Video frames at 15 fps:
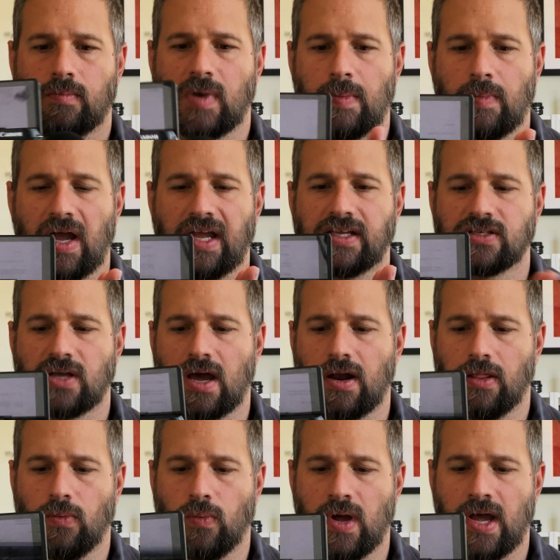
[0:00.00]
my mic is out
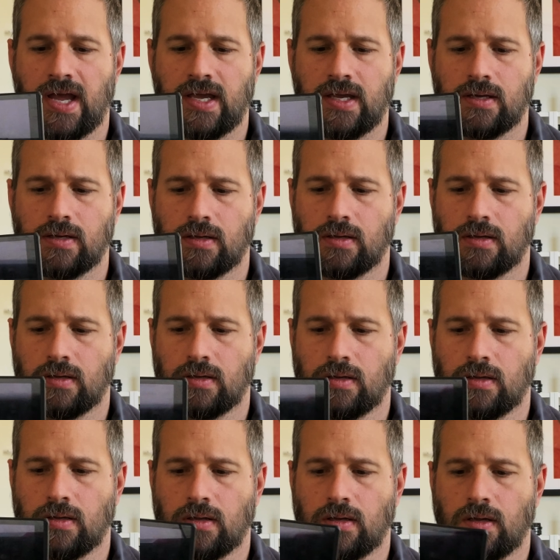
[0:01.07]
of the way.
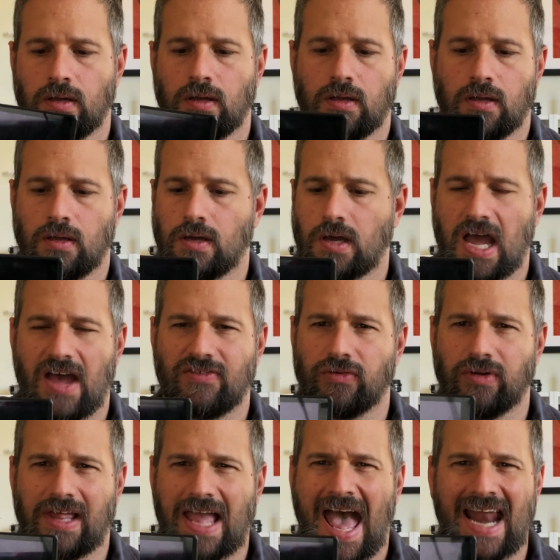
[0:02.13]
I haven't
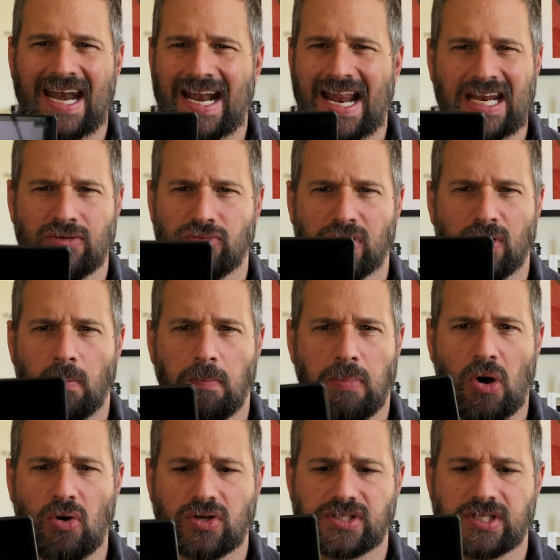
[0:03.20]
really added any real
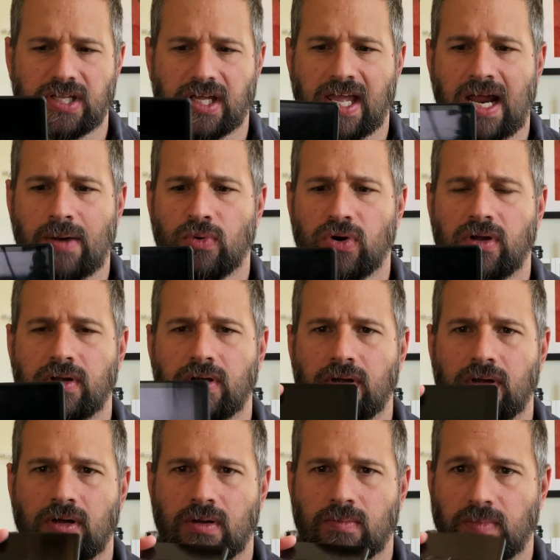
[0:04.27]
bulk to the camera.
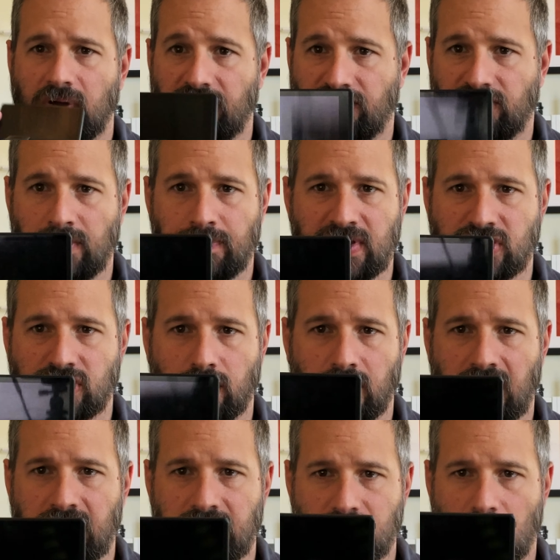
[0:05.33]
My flippy
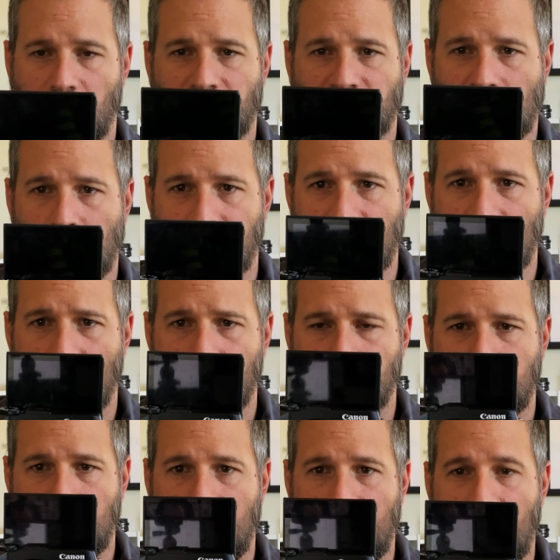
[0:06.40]
screen is all flippy up
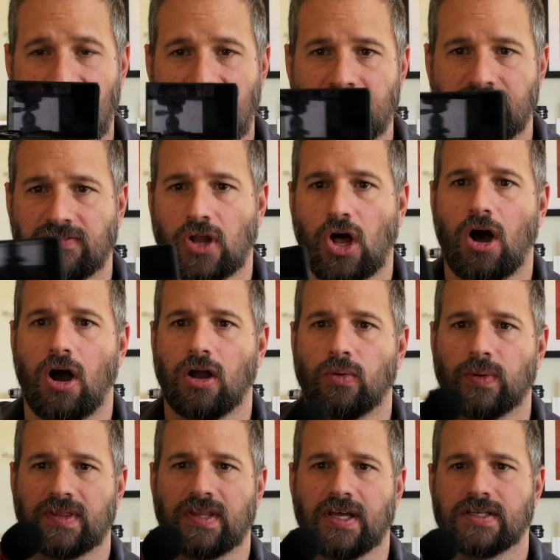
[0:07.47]
and I can vlog
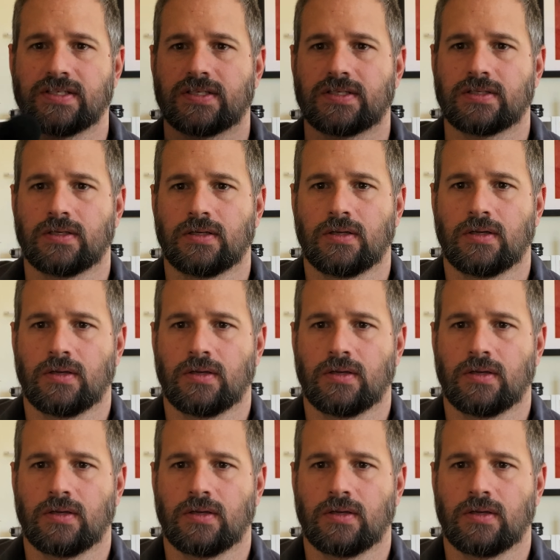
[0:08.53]
with this.